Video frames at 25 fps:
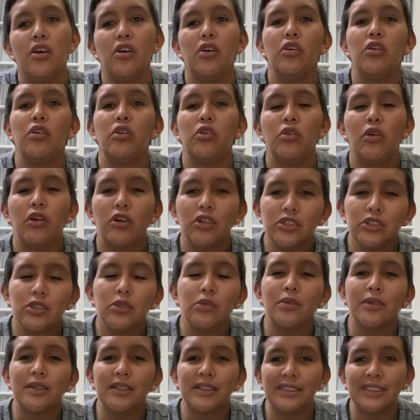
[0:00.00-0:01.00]
who also
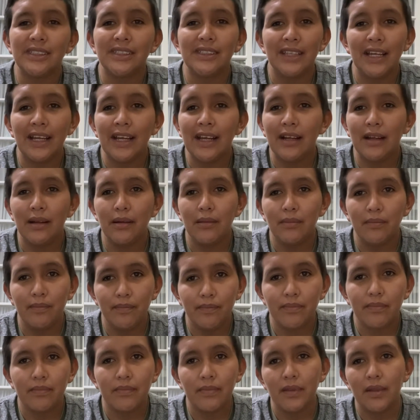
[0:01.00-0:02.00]
works in that
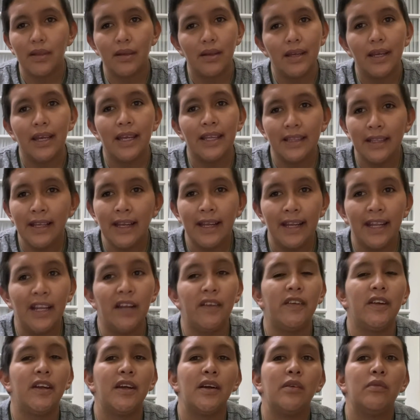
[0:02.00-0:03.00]

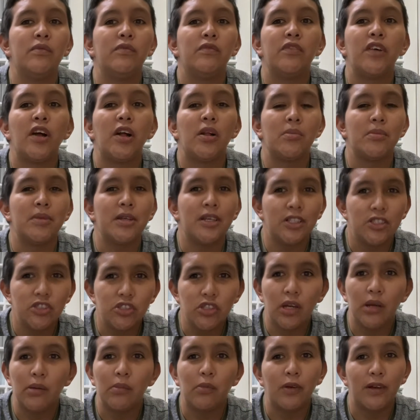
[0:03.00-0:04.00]
area, found me a
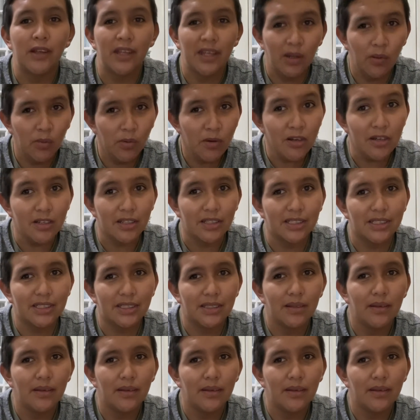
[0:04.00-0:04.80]
job where he works